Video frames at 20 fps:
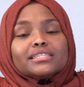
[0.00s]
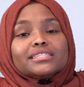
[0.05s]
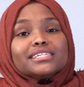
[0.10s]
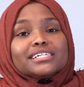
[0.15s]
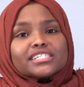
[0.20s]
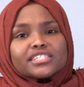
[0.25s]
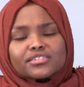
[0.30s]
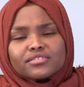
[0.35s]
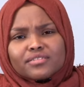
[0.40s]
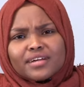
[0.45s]

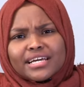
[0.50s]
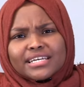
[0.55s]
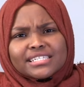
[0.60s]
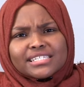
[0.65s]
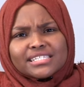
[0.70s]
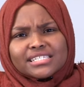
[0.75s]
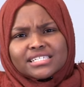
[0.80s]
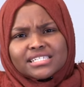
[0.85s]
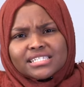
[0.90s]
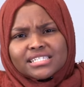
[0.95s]
This
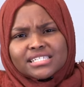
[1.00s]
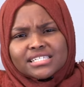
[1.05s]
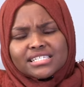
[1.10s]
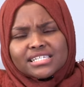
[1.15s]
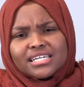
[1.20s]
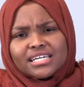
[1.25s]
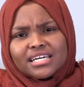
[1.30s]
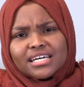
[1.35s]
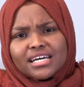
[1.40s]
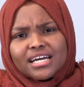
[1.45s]
crisis
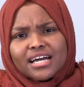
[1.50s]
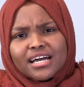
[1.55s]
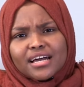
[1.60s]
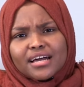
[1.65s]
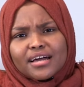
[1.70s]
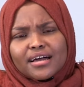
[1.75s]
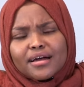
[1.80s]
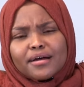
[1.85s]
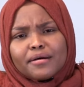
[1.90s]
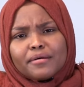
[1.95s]

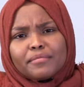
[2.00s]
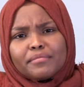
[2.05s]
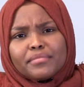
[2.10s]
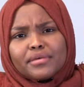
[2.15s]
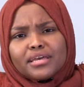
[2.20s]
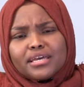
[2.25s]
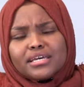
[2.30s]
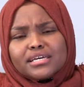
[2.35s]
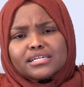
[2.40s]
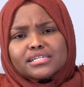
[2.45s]

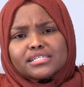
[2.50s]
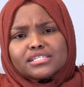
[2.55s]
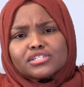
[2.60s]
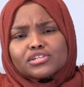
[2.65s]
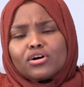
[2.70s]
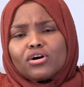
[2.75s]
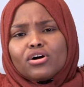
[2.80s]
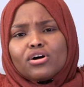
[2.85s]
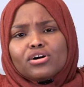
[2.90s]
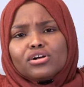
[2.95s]

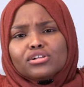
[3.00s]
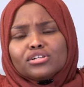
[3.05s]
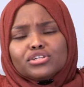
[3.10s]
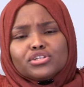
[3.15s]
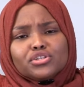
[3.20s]
is all